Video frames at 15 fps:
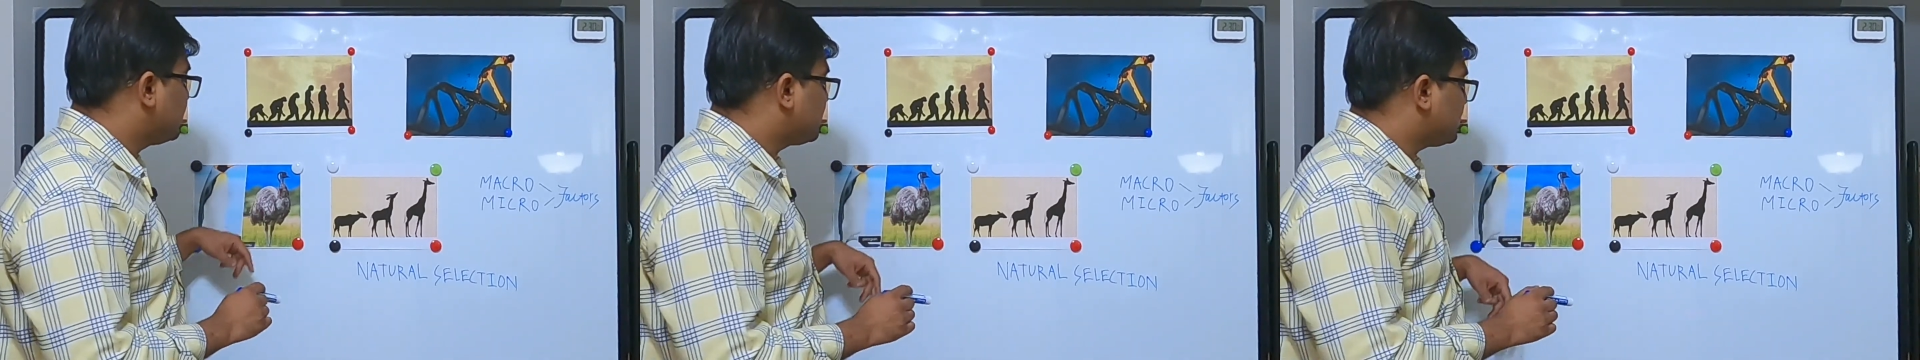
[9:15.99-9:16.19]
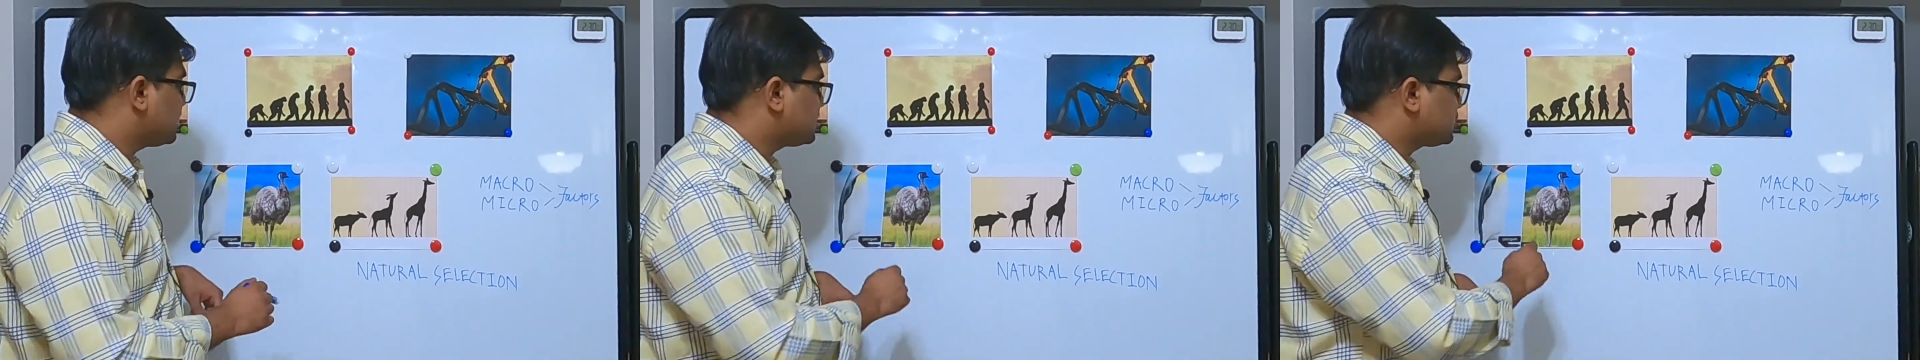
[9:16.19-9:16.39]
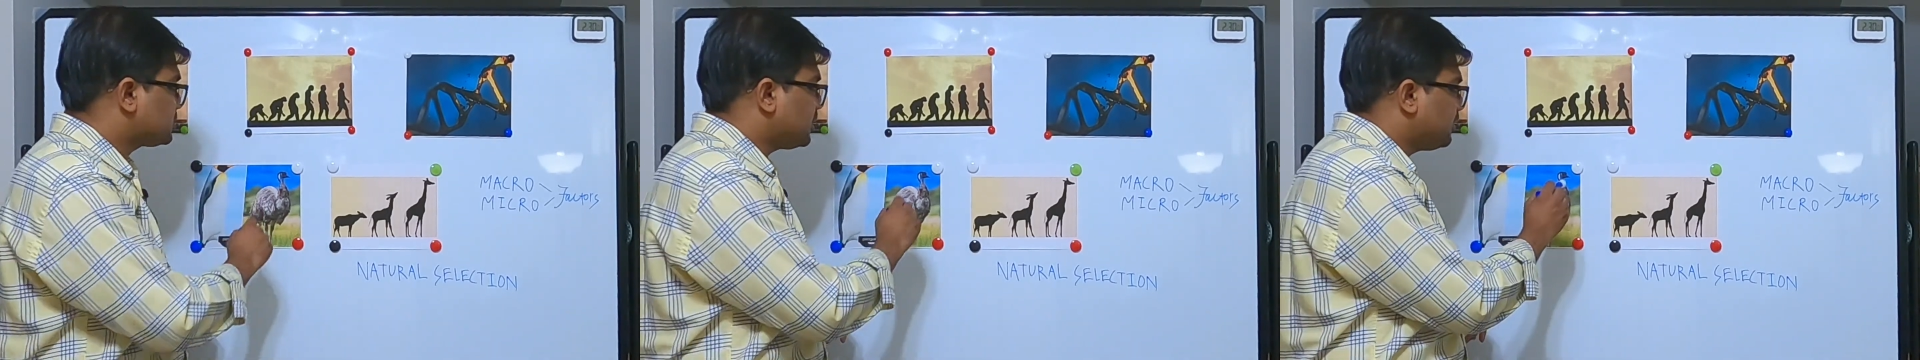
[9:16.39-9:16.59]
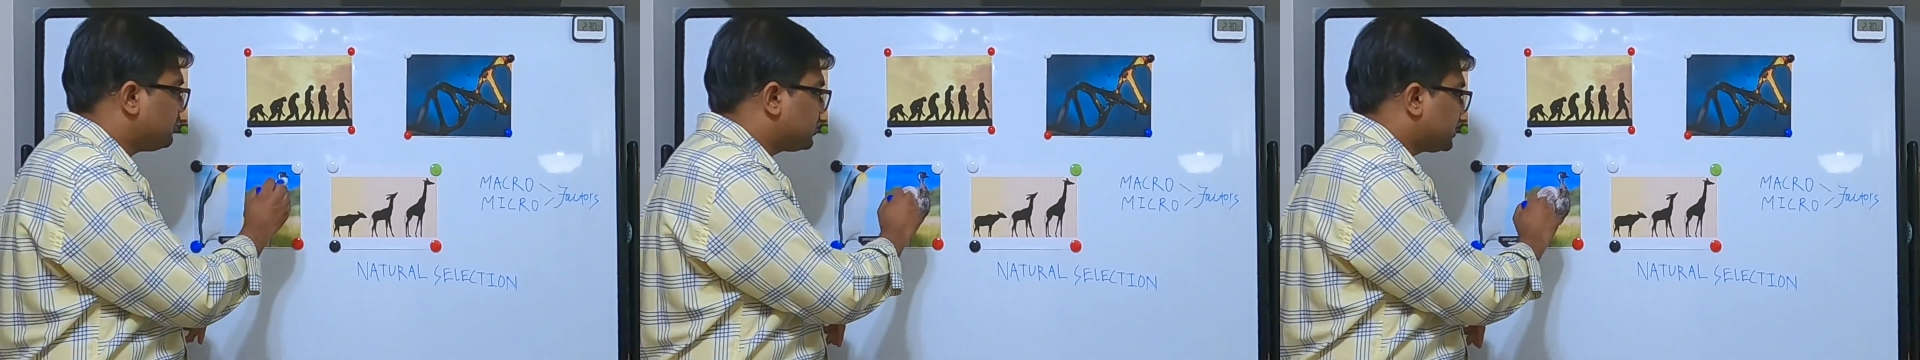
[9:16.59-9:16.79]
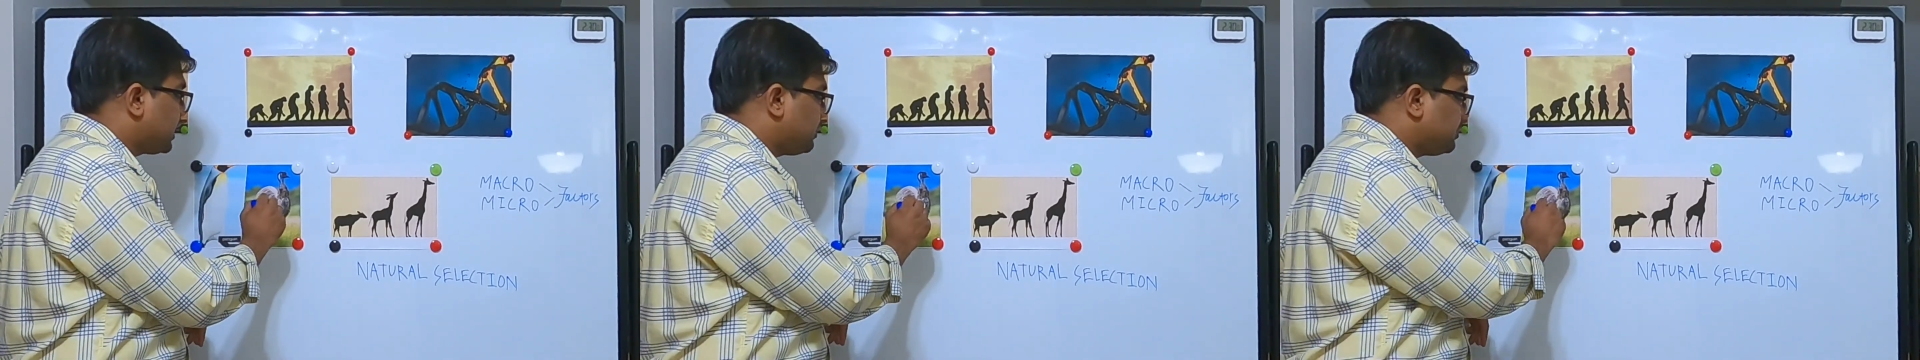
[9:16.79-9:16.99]
there are
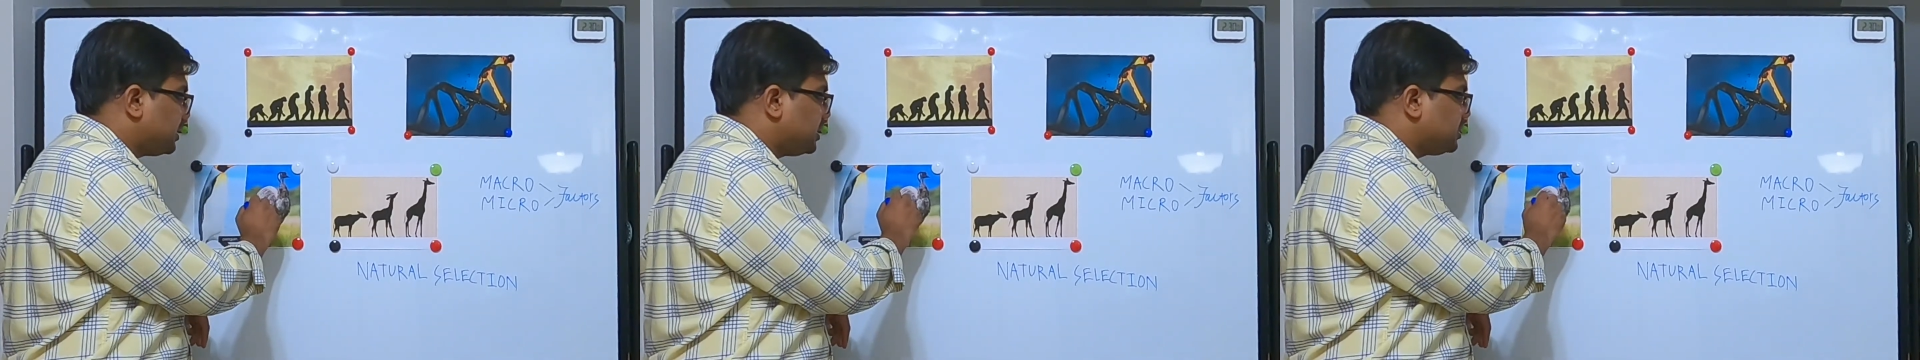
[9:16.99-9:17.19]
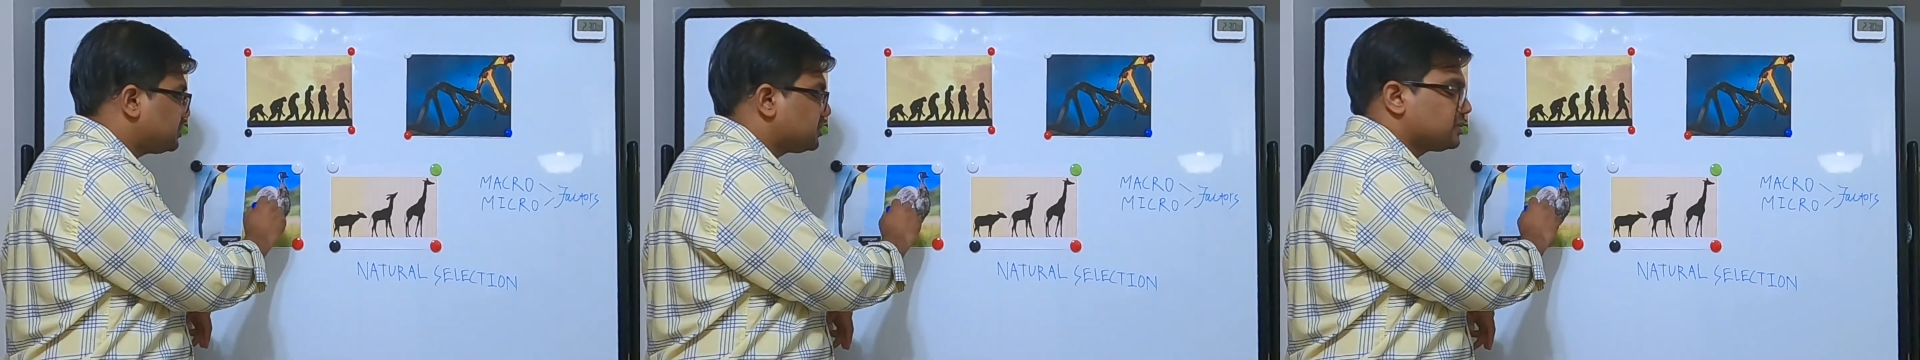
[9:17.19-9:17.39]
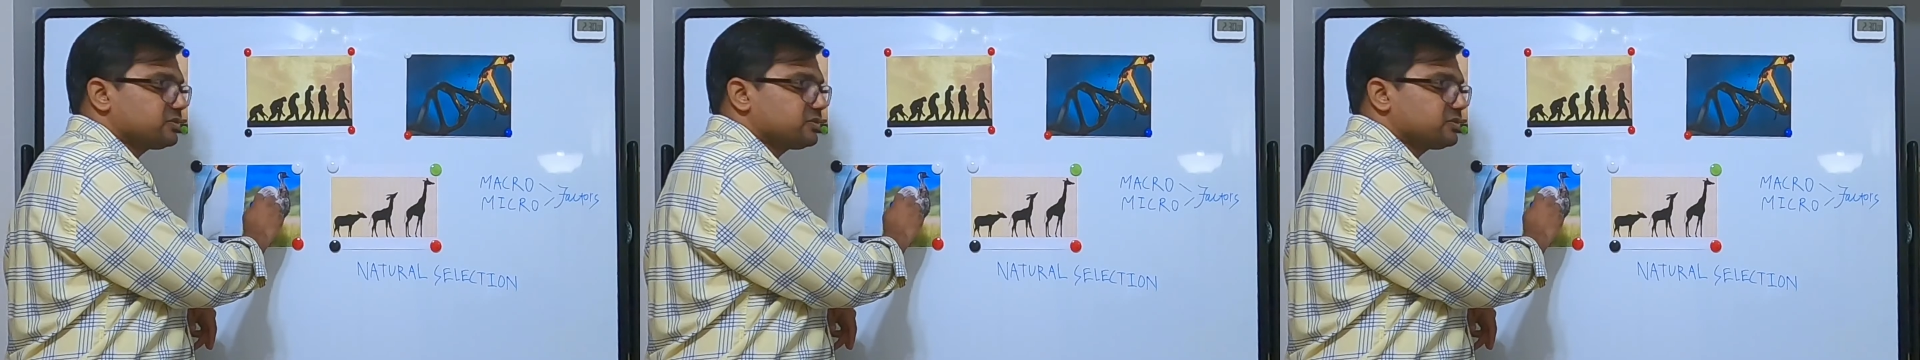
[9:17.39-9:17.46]
some remnants,